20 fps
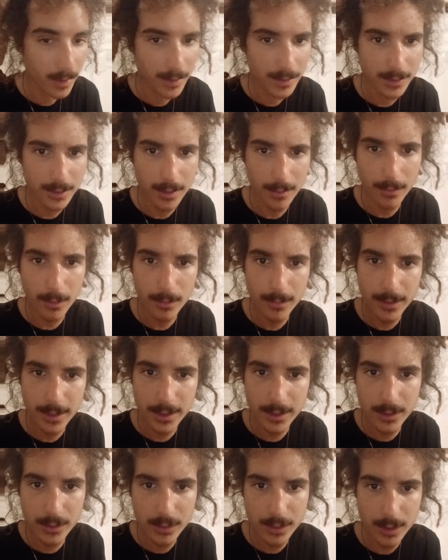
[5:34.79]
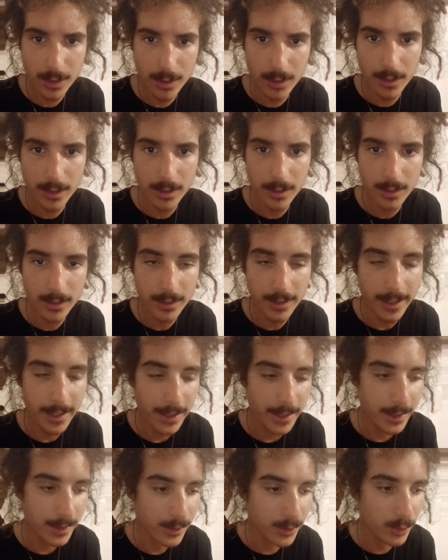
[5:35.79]
so the moment that you start
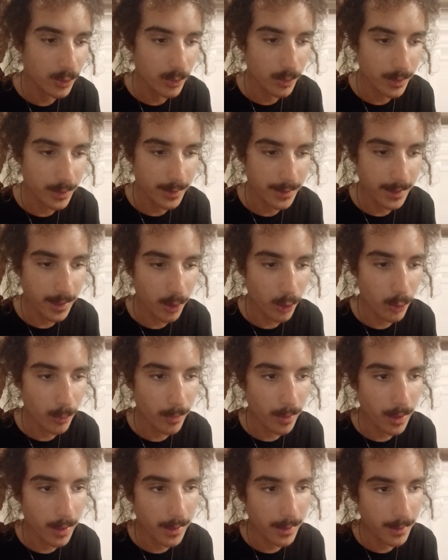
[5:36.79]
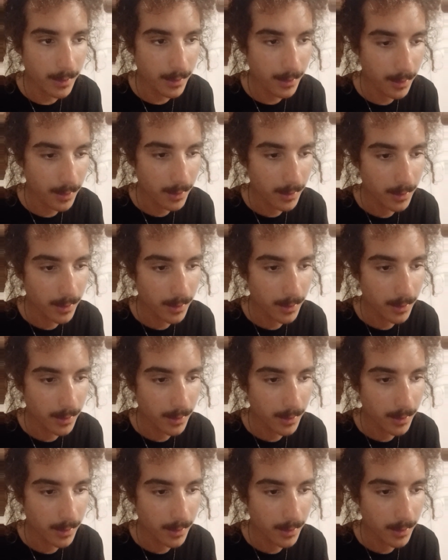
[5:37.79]
getting in tune with the sound body